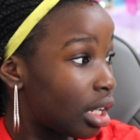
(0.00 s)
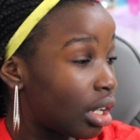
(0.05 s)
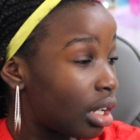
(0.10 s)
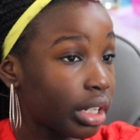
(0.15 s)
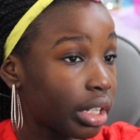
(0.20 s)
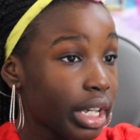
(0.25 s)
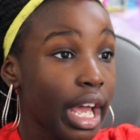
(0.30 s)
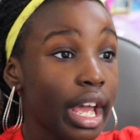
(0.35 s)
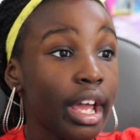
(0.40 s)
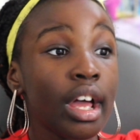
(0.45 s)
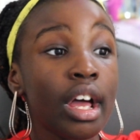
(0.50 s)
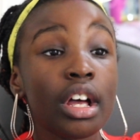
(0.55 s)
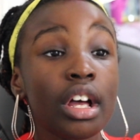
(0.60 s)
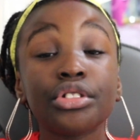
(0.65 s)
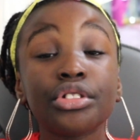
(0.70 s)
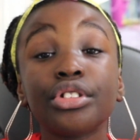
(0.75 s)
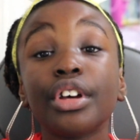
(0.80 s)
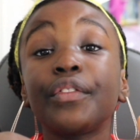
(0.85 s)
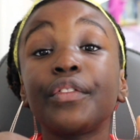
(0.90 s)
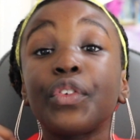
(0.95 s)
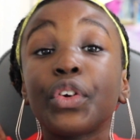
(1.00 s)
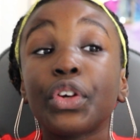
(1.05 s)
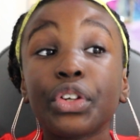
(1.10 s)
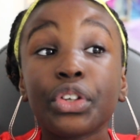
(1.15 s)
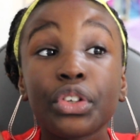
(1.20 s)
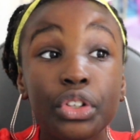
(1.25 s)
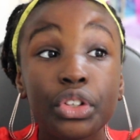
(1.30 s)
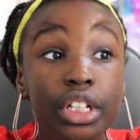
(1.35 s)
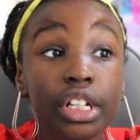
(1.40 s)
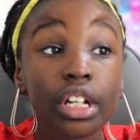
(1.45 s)
Okay, so if you're
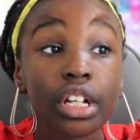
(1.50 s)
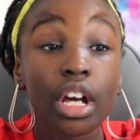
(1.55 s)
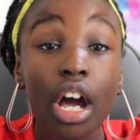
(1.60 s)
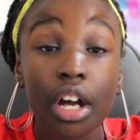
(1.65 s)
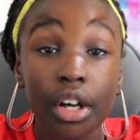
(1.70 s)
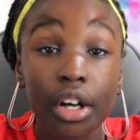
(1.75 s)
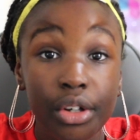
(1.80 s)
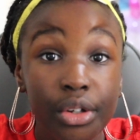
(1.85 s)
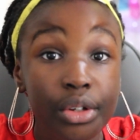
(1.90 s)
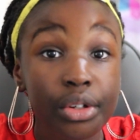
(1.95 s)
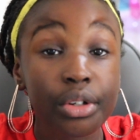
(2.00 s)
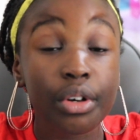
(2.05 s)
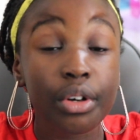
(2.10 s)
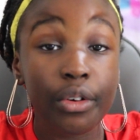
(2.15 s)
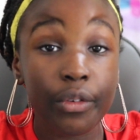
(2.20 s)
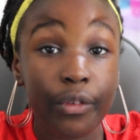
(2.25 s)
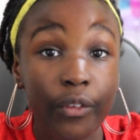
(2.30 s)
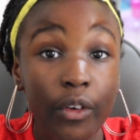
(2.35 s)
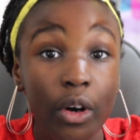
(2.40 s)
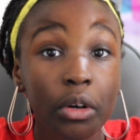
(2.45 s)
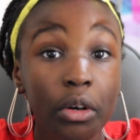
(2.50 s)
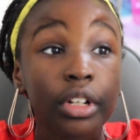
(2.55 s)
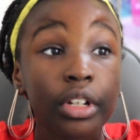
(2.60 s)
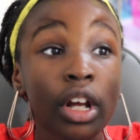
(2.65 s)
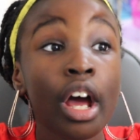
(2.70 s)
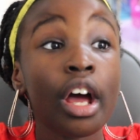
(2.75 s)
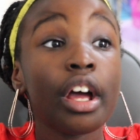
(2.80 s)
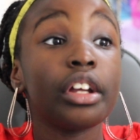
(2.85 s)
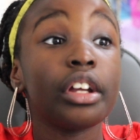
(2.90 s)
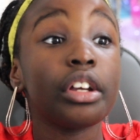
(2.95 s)
using a Google phone,
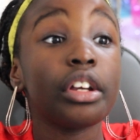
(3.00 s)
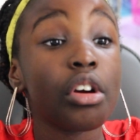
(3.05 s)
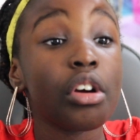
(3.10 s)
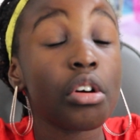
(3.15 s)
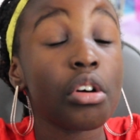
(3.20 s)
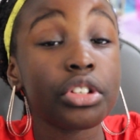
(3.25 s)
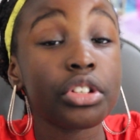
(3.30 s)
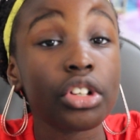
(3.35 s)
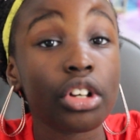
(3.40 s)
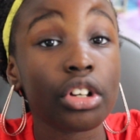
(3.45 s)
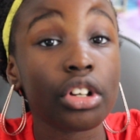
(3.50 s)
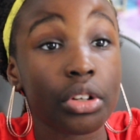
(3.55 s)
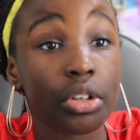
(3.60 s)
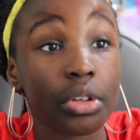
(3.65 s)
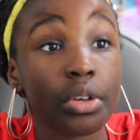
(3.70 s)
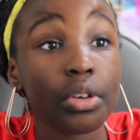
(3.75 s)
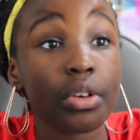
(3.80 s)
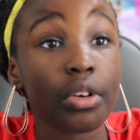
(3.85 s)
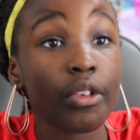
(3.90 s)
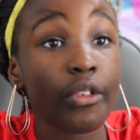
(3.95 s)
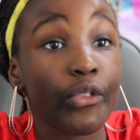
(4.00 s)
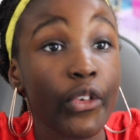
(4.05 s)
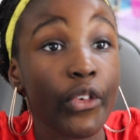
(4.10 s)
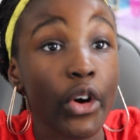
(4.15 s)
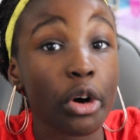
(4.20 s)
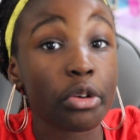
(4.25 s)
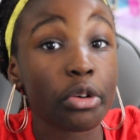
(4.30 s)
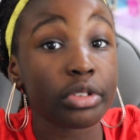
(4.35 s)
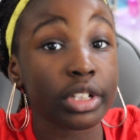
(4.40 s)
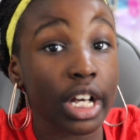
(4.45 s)
you go to your Google
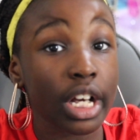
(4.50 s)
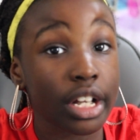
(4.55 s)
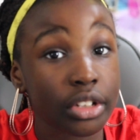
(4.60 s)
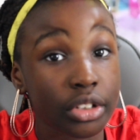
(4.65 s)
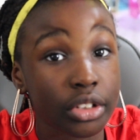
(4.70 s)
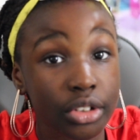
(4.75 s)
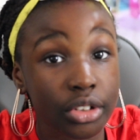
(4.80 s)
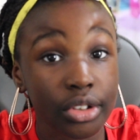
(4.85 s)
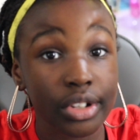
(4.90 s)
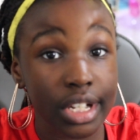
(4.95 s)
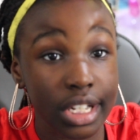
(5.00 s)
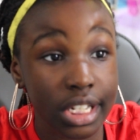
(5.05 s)
phone and do the